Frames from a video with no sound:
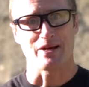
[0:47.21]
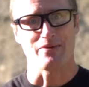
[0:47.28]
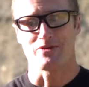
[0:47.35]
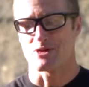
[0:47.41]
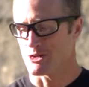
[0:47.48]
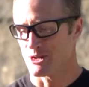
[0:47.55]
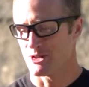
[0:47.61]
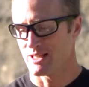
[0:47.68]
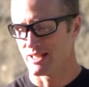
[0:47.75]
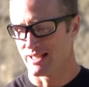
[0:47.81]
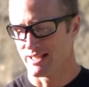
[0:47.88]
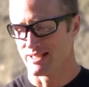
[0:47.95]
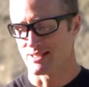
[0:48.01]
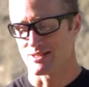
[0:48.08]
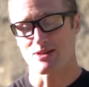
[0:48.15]
vision
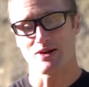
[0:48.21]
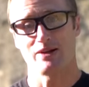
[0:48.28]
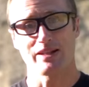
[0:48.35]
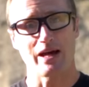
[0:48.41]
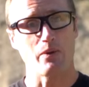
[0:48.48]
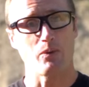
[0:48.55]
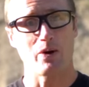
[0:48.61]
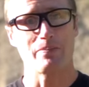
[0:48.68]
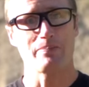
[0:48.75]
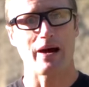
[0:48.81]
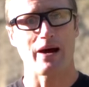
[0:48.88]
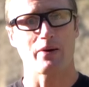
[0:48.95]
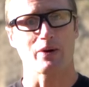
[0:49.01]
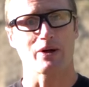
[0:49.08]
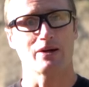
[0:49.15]
is on that one
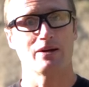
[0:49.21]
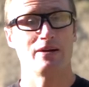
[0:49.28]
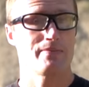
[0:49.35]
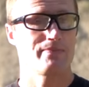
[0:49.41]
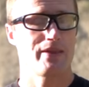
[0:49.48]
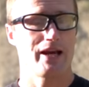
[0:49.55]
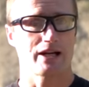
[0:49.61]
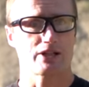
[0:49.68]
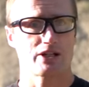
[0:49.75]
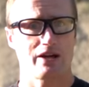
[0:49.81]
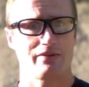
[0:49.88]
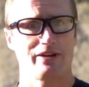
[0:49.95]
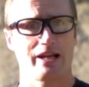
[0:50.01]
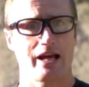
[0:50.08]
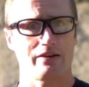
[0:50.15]
power, they actually
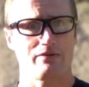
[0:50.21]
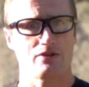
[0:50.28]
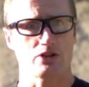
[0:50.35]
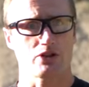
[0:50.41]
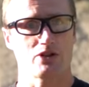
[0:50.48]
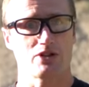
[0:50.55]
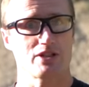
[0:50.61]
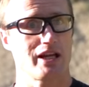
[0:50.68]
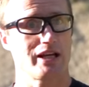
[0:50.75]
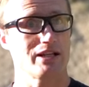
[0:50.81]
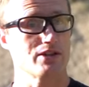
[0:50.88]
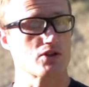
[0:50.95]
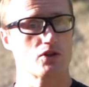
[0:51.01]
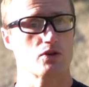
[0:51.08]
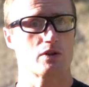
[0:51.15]
have a night vision
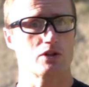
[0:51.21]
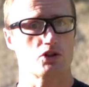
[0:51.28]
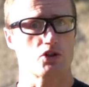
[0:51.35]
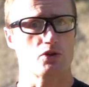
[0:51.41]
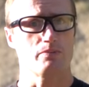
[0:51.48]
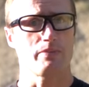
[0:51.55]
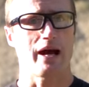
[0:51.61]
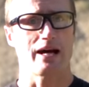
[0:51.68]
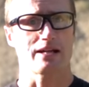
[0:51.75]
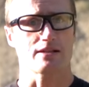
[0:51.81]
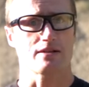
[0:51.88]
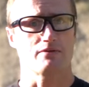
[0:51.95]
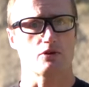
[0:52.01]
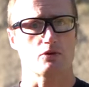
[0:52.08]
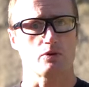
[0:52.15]
setting so you can shoot
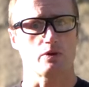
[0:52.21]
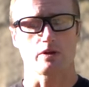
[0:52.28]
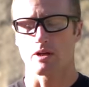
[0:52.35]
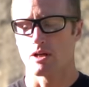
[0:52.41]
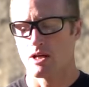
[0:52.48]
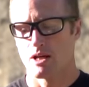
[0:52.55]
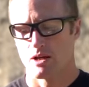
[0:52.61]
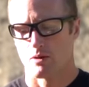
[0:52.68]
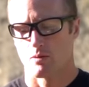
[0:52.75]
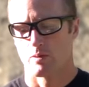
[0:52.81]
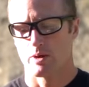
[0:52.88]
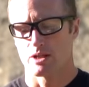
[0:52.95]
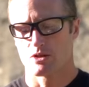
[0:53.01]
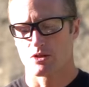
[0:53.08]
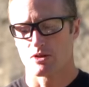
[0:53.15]
passive through it,
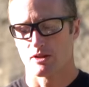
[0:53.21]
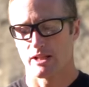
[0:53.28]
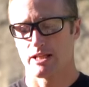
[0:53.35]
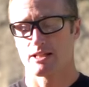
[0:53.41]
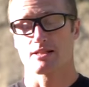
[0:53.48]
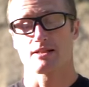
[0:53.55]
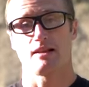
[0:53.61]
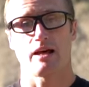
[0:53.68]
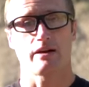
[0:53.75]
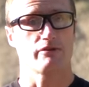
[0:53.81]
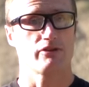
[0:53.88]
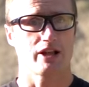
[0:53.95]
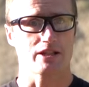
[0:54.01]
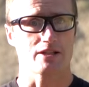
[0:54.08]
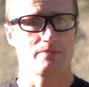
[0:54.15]
which lends a lot of
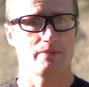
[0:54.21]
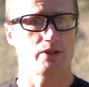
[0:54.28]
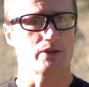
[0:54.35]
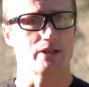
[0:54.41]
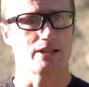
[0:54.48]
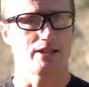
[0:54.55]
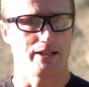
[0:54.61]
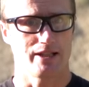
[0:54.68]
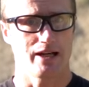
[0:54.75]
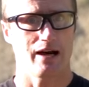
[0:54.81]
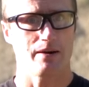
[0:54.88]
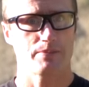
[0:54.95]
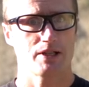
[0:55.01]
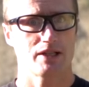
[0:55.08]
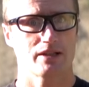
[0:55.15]
flexibility to the
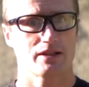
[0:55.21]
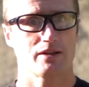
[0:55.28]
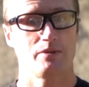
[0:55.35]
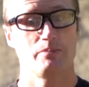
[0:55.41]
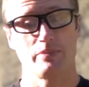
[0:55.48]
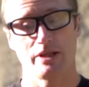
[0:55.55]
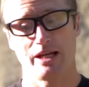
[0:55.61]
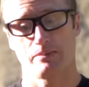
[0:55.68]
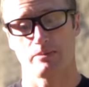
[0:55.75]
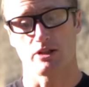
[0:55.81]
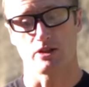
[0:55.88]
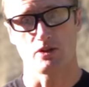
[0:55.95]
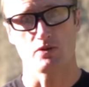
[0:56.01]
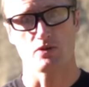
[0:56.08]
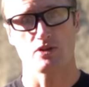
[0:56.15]
optic, being able to
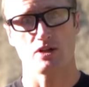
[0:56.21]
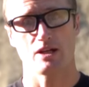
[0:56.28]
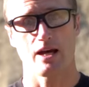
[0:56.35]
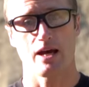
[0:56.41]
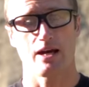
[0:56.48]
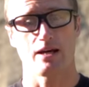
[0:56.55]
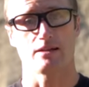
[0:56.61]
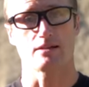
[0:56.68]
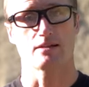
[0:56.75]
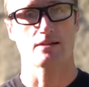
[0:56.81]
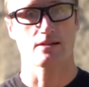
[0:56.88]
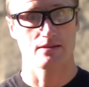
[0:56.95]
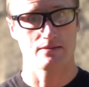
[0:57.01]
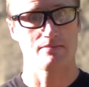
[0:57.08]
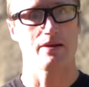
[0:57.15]
use it
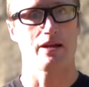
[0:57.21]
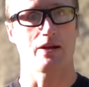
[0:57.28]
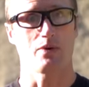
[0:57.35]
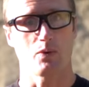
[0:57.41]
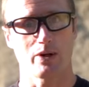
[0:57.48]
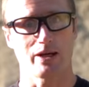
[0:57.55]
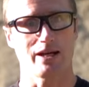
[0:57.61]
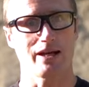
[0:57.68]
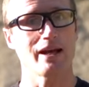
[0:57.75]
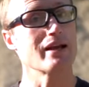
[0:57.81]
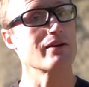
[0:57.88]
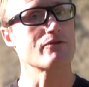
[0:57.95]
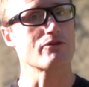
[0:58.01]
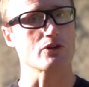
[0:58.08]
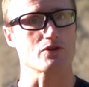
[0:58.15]
as a 1-8
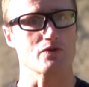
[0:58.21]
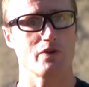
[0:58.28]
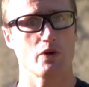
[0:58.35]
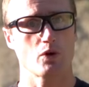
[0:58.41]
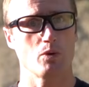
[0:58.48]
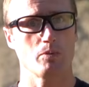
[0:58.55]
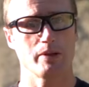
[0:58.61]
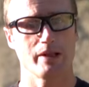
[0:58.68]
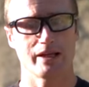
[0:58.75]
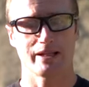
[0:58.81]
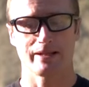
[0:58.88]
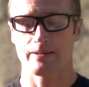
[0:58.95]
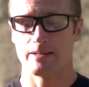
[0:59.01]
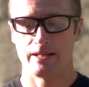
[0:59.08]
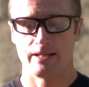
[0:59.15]
first focal
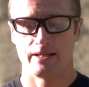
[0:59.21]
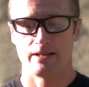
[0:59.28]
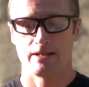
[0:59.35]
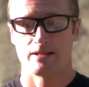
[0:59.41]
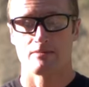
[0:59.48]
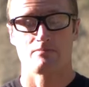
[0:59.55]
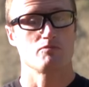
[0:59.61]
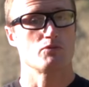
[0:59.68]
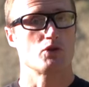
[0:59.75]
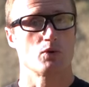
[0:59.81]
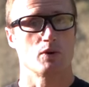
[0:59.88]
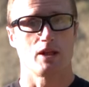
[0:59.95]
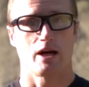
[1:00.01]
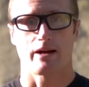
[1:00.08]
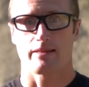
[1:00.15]
plane, do
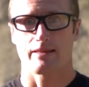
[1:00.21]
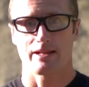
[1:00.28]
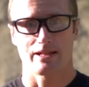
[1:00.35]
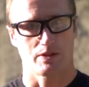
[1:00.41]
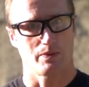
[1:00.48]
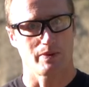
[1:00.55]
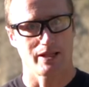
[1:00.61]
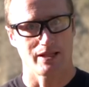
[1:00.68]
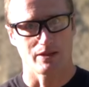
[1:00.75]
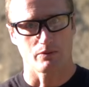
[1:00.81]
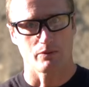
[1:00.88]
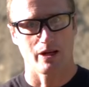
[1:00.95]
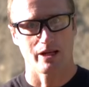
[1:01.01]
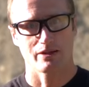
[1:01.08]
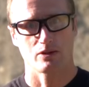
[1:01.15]
a lot of things within the
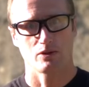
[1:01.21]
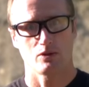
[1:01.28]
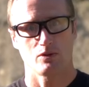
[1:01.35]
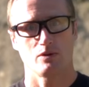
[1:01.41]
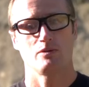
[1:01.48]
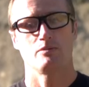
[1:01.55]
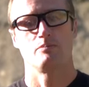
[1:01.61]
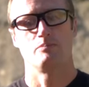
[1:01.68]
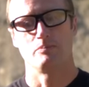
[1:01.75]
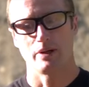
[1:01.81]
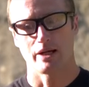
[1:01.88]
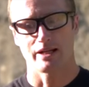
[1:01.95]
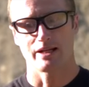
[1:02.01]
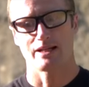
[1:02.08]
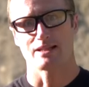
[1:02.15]
reticle,
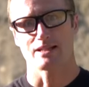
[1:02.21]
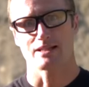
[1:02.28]
but at the